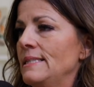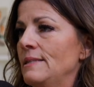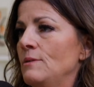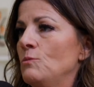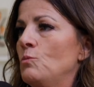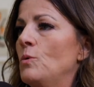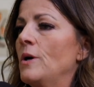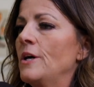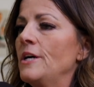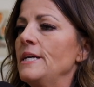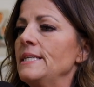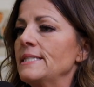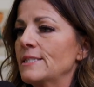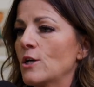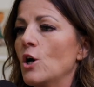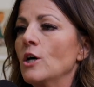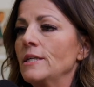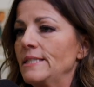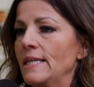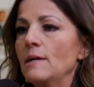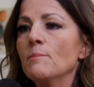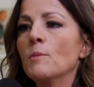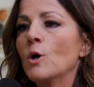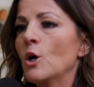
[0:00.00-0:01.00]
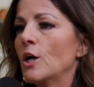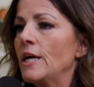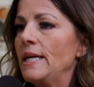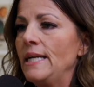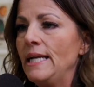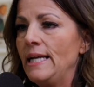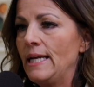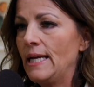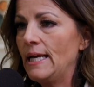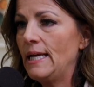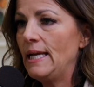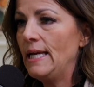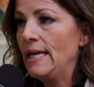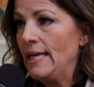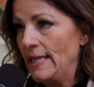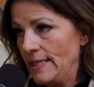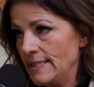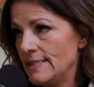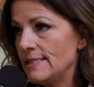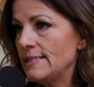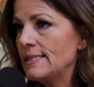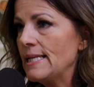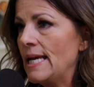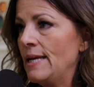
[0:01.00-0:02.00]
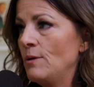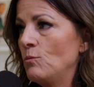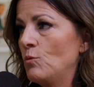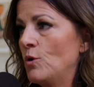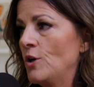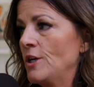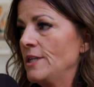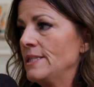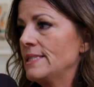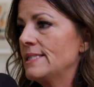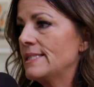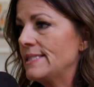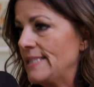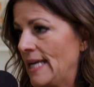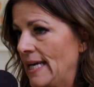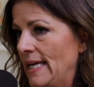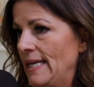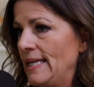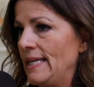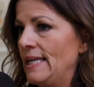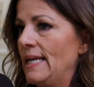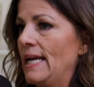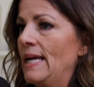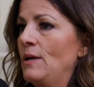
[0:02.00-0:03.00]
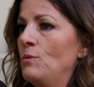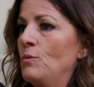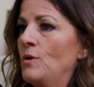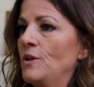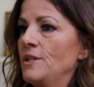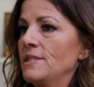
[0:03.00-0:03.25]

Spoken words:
where is content marketing is, and where it's staying and where